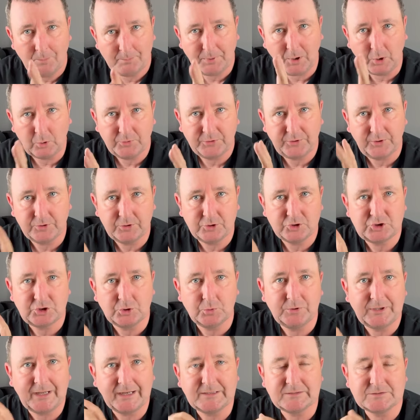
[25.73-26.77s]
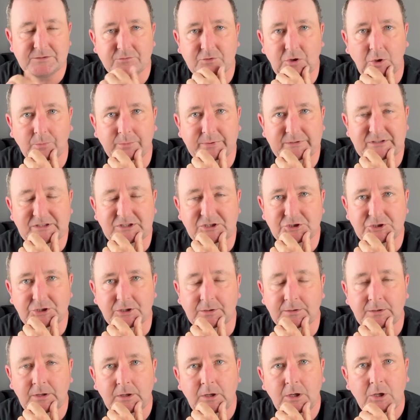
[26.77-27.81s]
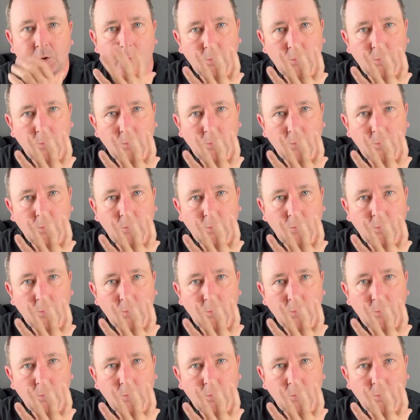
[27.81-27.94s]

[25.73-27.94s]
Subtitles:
both of the 2 days of competition.